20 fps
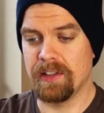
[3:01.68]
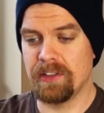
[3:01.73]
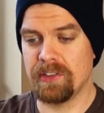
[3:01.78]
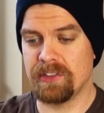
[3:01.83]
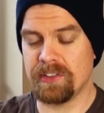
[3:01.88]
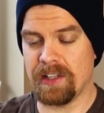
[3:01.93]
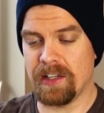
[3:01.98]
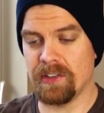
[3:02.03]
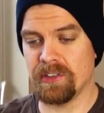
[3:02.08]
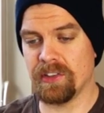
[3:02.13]

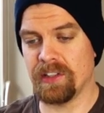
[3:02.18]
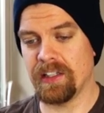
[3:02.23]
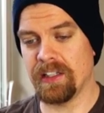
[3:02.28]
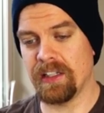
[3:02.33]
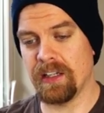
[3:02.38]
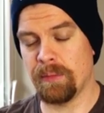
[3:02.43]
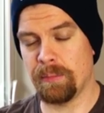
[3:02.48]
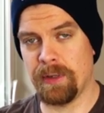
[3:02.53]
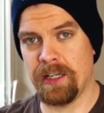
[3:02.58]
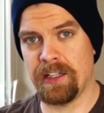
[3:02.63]
sounds like
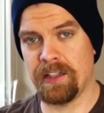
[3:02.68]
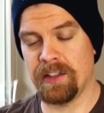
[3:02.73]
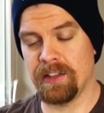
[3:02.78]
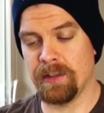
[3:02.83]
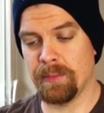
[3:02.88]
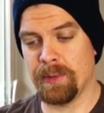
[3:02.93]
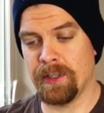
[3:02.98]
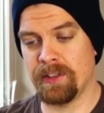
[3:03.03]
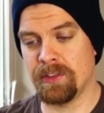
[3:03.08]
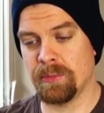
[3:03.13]
a pain in the
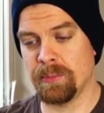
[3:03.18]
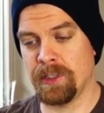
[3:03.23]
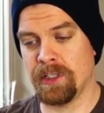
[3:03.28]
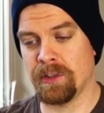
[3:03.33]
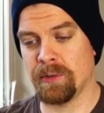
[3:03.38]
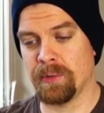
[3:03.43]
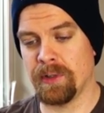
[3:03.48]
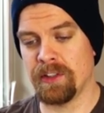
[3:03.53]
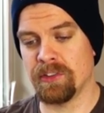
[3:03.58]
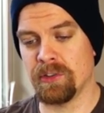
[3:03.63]
butt to me and a
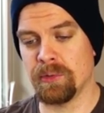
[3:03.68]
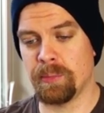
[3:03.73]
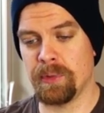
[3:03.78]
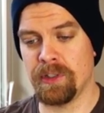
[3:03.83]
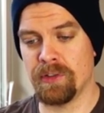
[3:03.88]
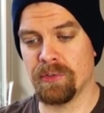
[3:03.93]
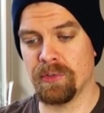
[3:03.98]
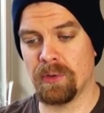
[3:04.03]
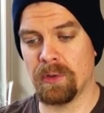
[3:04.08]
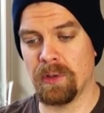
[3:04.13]
recipe
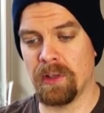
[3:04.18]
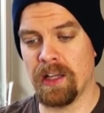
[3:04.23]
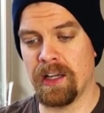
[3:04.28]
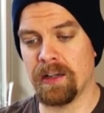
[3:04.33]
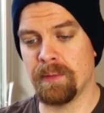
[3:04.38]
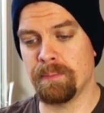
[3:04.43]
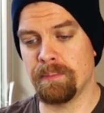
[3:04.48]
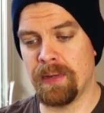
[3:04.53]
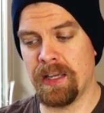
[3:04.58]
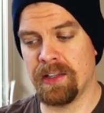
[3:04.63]
for a lot
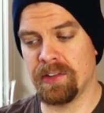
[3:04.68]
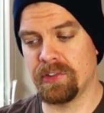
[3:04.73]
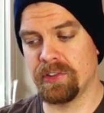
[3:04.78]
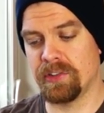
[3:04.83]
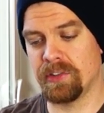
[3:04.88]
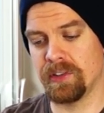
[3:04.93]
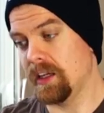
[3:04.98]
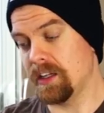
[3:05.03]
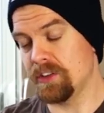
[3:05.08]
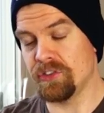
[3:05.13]
of
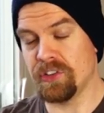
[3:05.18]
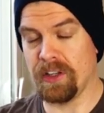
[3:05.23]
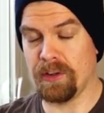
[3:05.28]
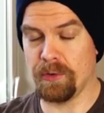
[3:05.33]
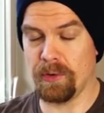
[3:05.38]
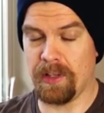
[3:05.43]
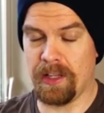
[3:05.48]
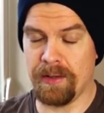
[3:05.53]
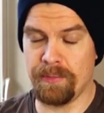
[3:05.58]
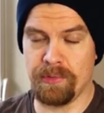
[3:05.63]
mess. In
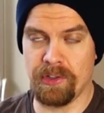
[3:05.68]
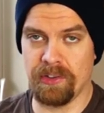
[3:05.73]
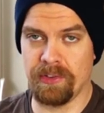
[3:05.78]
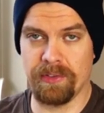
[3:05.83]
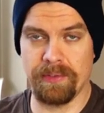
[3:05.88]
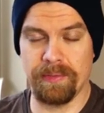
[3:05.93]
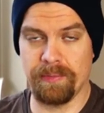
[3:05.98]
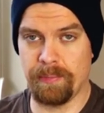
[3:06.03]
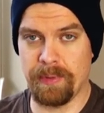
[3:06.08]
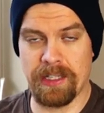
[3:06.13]
general, I've just
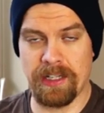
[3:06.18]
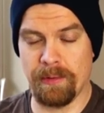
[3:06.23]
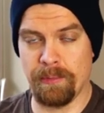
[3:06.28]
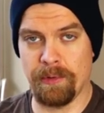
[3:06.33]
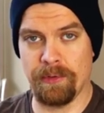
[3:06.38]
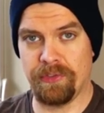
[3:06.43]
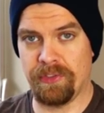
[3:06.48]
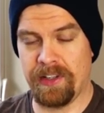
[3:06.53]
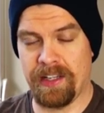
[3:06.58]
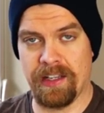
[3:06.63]
become a
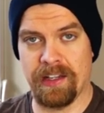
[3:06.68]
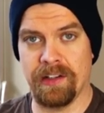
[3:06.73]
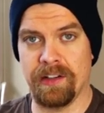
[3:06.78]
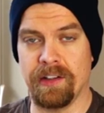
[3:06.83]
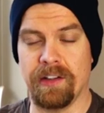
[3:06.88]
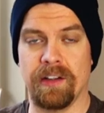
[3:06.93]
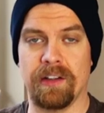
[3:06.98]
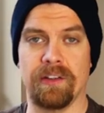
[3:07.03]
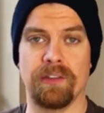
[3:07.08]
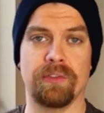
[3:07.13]
fan
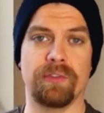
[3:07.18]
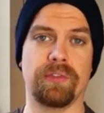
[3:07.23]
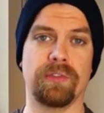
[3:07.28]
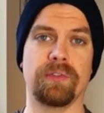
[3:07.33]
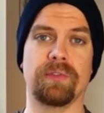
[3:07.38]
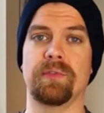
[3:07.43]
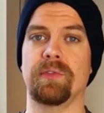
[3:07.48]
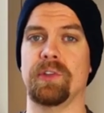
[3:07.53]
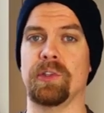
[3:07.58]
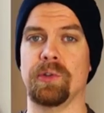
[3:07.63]
of
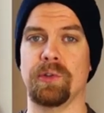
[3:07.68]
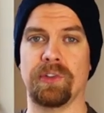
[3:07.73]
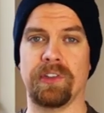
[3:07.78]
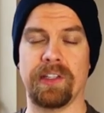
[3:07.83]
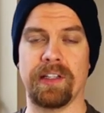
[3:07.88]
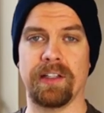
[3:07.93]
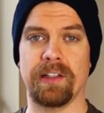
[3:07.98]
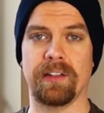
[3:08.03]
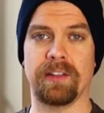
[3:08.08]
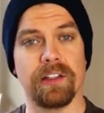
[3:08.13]

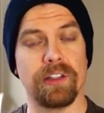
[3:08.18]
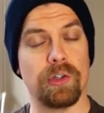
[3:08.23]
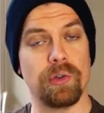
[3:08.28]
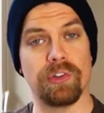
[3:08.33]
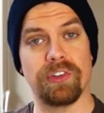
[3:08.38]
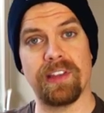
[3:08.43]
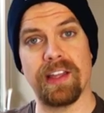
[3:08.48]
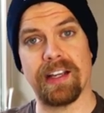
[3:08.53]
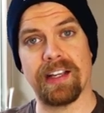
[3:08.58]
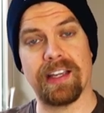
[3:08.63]
using
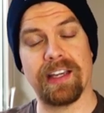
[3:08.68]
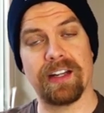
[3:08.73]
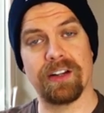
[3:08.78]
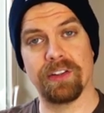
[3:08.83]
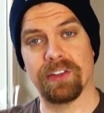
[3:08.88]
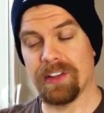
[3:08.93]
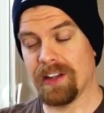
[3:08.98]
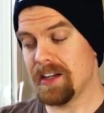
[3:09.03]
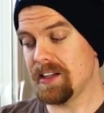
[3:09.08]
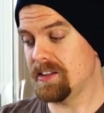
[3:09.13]
gooseneck
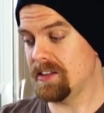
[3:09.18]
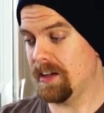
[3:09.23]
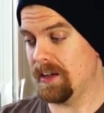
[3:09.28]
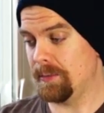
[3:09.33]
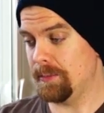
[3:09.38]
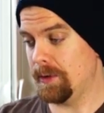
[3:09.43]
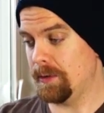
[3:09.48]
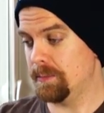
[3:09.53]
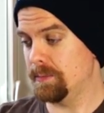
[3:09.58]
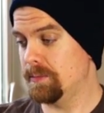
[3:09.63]
kettles
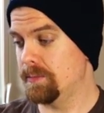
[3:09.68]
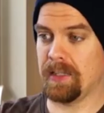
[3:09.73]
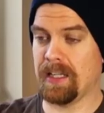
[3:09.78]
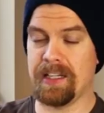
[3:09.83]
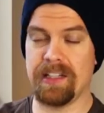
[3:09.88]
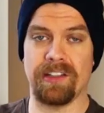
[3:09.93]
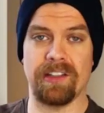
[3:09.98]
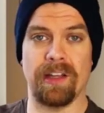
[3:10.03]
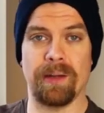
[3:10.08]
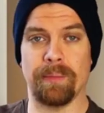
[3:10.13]
anytime
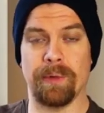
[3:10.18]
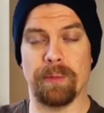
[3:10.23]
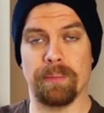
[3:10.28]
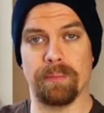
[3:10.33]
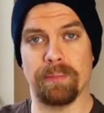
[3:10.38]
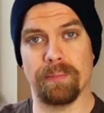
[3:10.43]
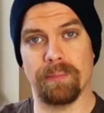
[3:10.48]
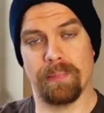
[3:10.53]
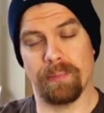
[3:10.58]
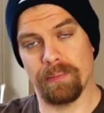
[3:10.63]

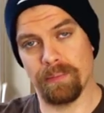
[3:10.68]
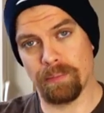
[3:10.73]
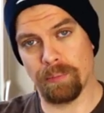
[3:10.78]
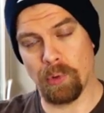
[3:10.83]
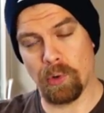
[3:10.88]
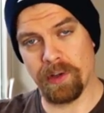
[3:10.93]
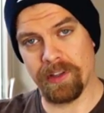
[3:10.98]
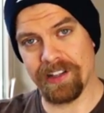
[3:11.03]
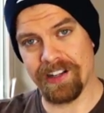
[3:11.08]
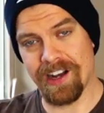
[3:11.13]
I'm
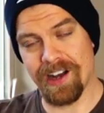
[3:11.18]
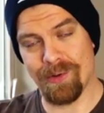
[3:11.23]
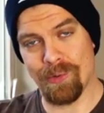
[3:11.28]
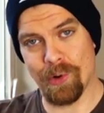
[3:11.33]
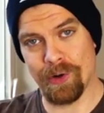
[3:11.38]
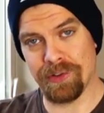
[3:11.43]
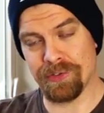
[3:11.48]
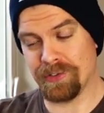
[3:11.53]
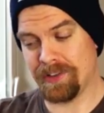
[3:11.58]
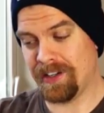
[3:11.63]
boiling hot
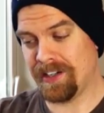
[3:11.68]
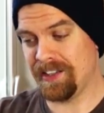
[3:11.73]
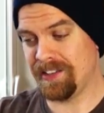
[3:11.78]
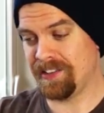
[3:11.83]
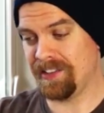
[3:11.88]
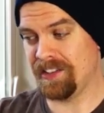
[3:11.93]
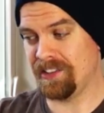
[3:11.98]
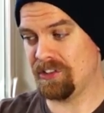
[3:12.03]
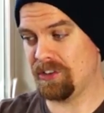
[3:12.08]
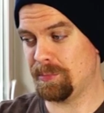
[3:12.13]
water for
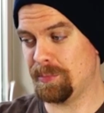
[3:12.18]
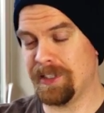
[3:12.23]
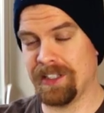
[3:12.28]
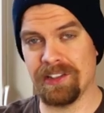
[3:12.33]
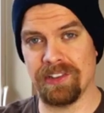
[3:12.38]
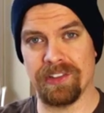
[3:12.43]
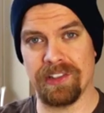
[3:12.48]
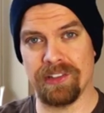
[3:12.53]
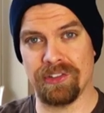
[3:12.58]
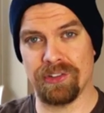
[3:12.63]
anything, just
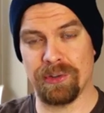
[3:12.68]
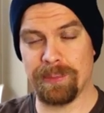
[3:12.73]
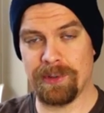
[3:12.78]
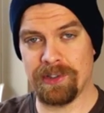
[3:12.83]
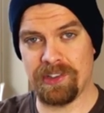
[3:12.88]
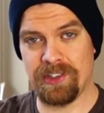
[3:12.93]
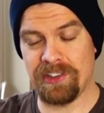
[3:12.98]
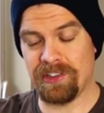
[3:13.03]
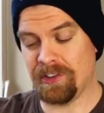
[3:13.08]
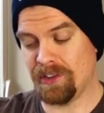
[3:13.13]
because they're so
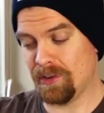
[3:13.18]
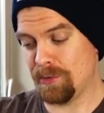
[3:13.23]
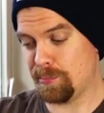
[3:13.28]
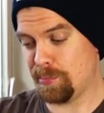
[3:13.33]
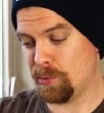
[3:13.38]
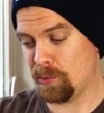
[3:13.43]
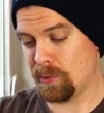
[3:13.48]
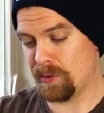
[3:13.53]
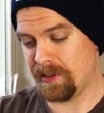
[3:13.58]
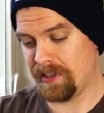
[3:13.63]
much easier to
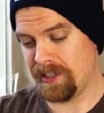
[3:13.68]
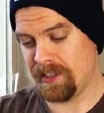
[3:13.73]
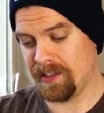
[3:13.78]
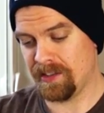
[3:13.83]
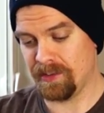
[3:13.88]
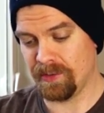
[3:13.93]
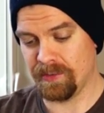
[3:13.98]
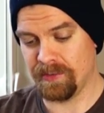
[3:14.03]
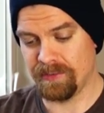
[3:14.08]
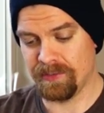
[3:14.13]
pour and
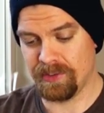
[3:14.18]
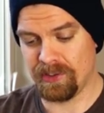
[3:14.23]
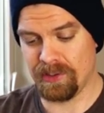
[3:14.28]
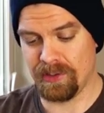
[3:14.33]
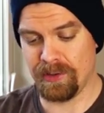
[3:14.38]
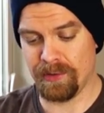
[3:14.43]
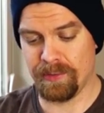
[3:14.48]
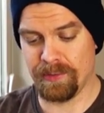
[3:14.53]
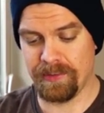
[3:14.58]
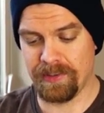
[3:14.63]
handle.
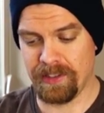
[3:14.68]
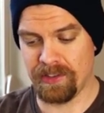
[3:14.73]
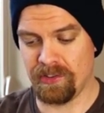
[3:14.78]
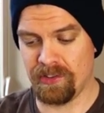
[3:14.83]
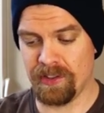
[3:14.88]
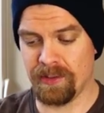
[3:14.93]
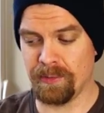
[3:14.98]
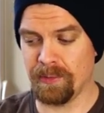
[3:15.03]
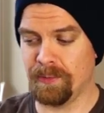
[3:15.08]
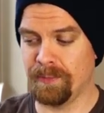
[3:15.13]
So in
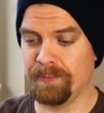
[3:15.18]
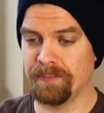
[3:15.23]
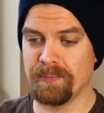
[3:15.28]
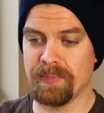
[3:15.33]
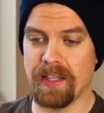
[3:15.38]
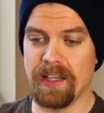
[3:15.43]
general,